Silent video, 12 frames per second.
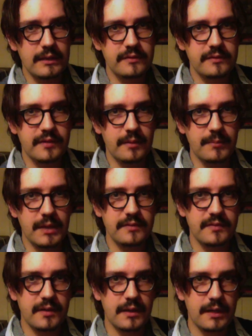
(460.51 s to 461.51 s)
is a
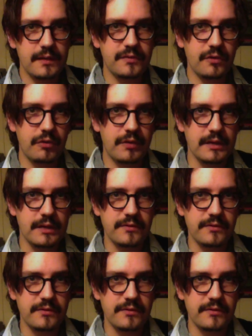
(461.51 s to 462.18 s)
master historian,